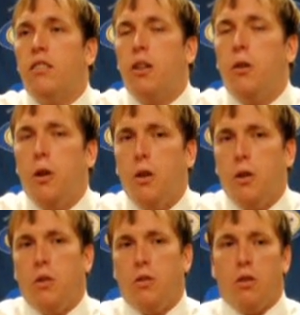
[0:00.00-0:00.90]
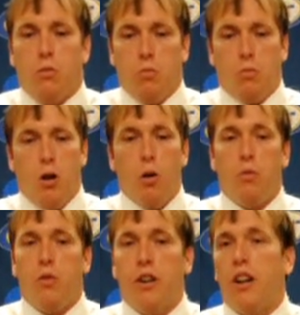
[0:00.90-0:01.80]
So
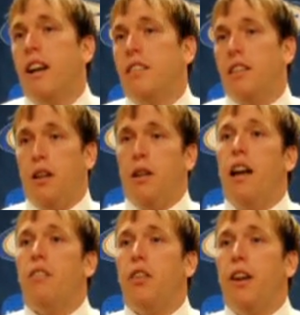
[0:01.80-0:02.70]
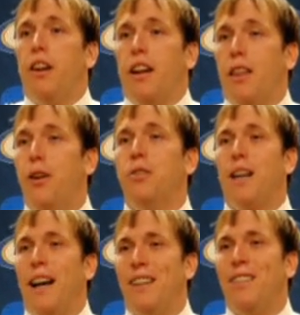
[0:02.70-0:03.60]
hopefully Grassi can have a year like those
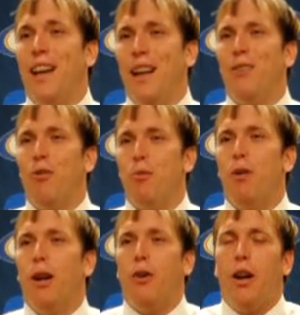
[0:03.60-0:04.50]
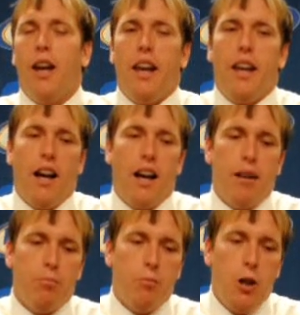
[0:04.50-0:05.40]
guys had and we'll be okay.
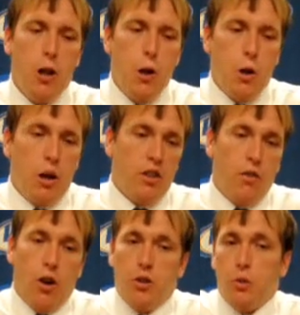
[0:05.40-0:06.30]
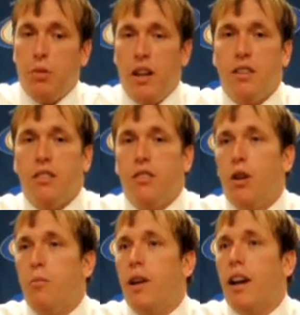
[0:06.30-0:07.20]
As far as replacing a
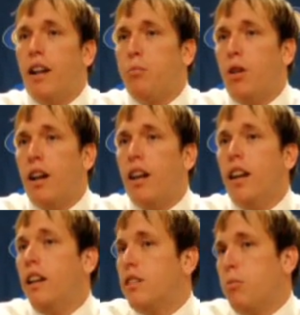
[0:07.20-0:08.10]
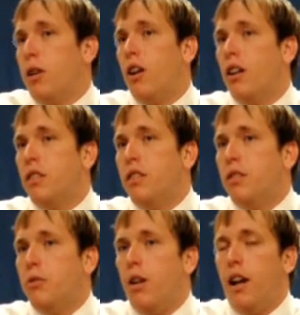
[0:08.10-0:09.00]
running back like Brian Kennedy, it's going to be hard
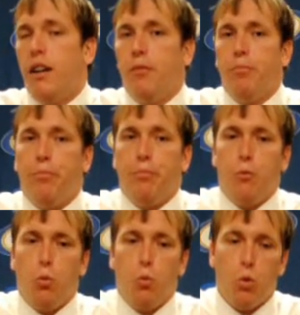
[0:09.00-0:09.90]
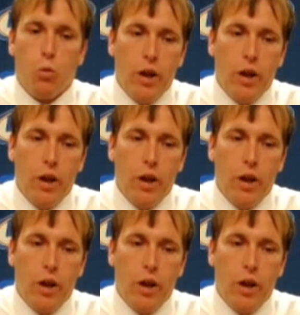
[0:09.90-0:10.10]
to.